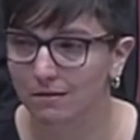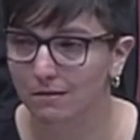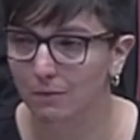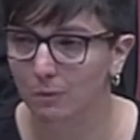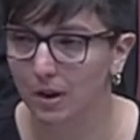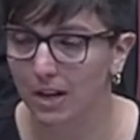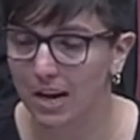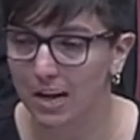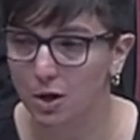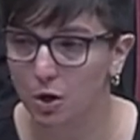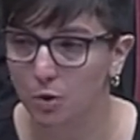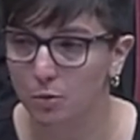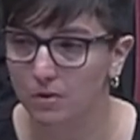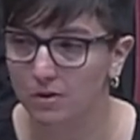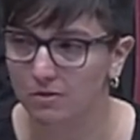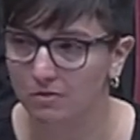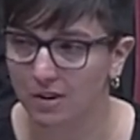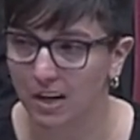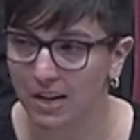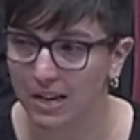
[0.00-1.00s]
what I knew
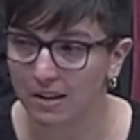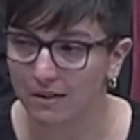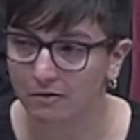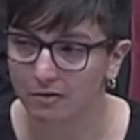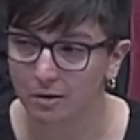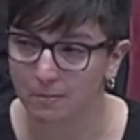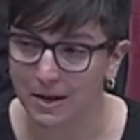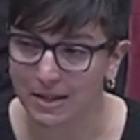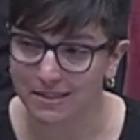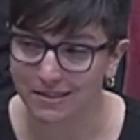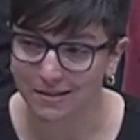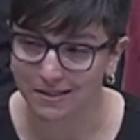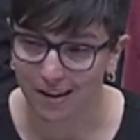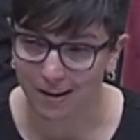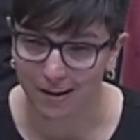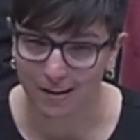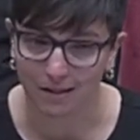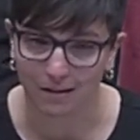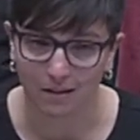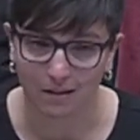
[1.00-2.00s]
was right for my
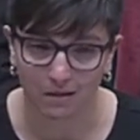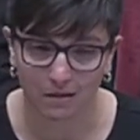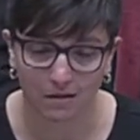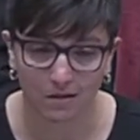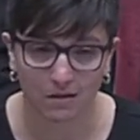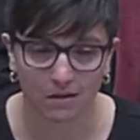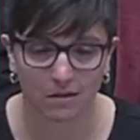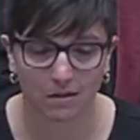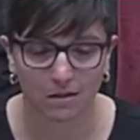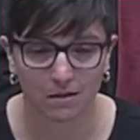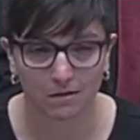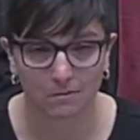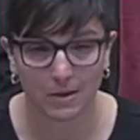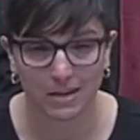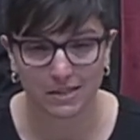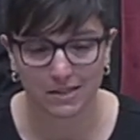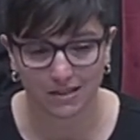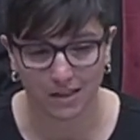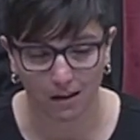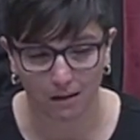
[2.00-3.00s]
son,
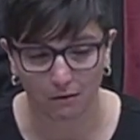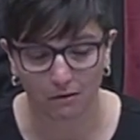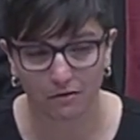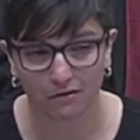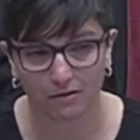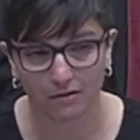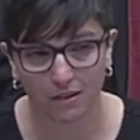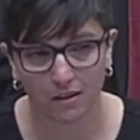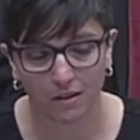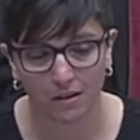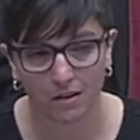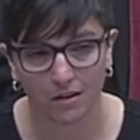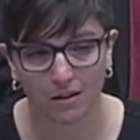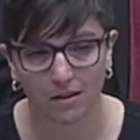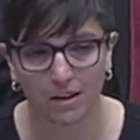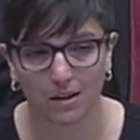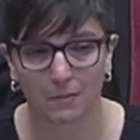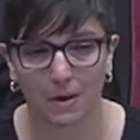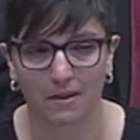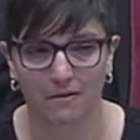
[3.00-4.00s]
myself,
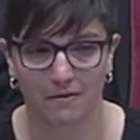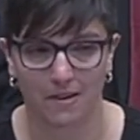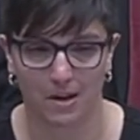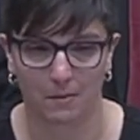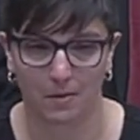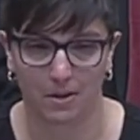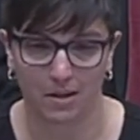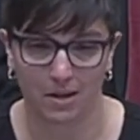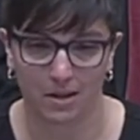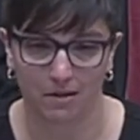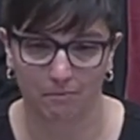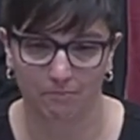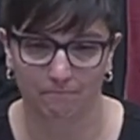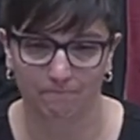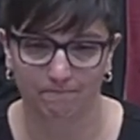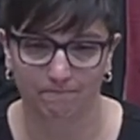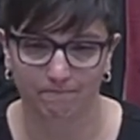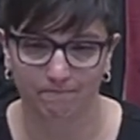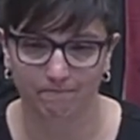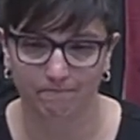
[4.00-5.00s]
and my family.
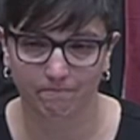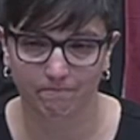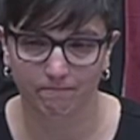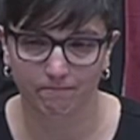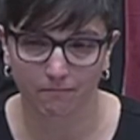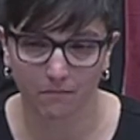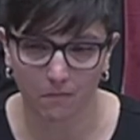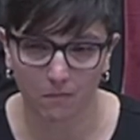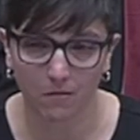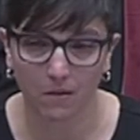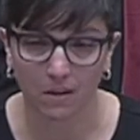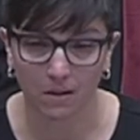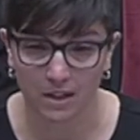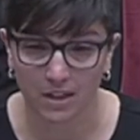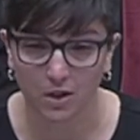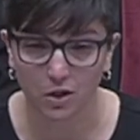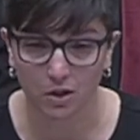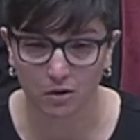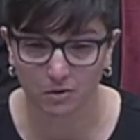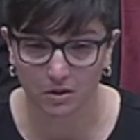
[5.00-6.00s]

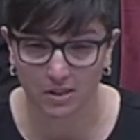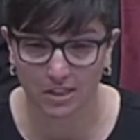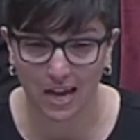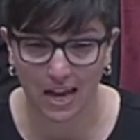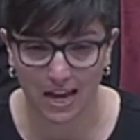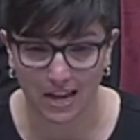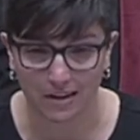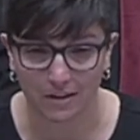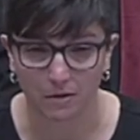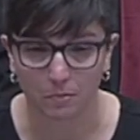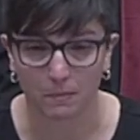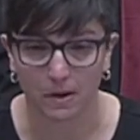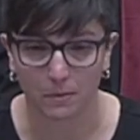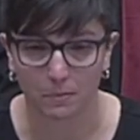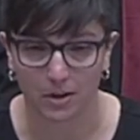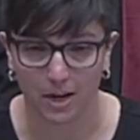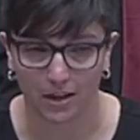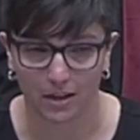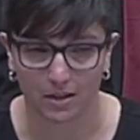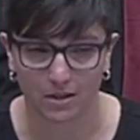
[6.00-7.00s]
I chose to end my
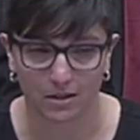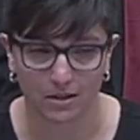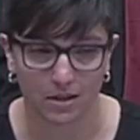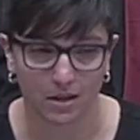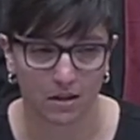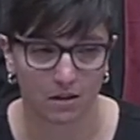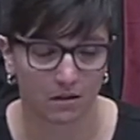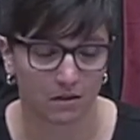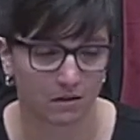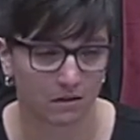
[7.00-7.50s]
pregnancy.